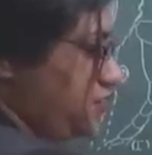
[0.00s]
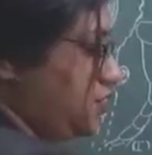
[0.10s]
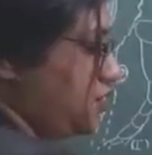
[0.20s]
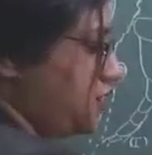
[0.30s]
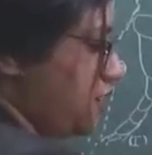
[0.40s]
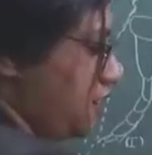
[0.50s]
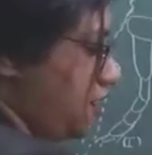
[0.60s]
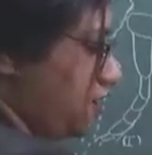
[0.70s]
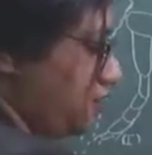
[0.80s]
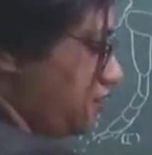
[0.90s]
one,
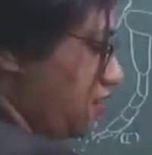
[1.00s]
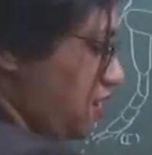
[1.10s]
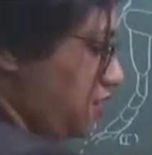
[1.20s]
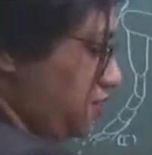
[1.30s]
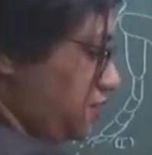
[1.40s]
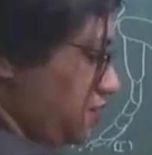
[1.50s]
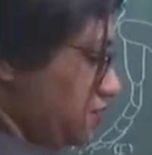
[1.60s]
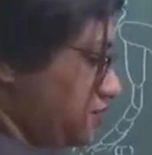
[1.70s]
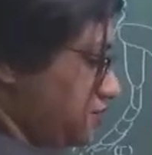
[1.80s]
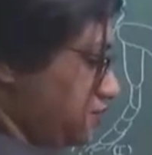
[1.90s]
and that
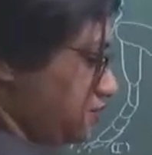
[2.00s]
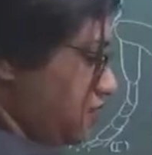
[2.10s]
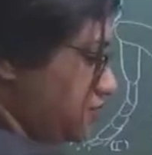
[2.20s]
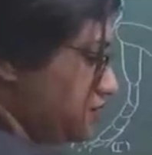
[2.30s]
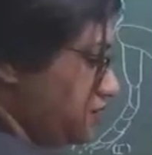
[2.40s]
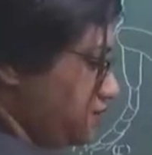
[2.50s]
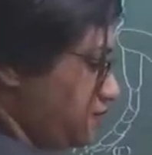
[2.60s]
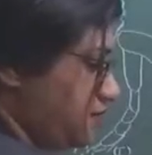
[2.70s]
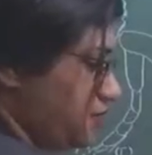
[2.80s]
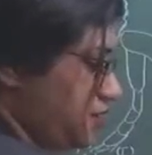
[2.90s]
is known as
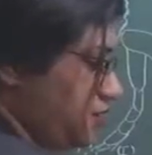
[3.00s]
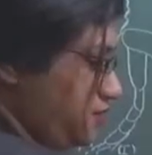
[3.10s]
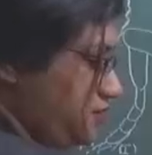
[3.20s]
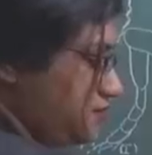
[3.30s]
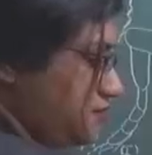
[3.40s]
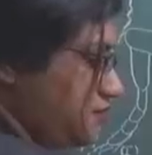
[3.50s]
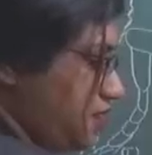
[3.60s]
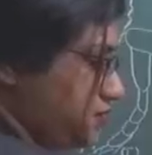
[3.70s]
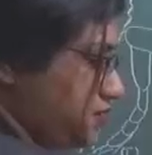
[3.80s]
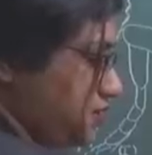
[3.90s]
the pollen
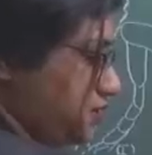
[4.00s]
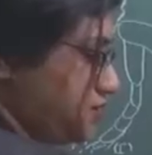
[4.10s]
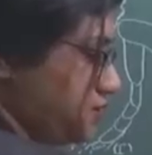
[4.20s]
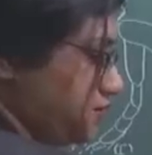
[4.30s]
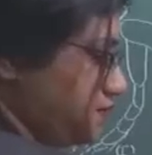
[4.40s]
basket.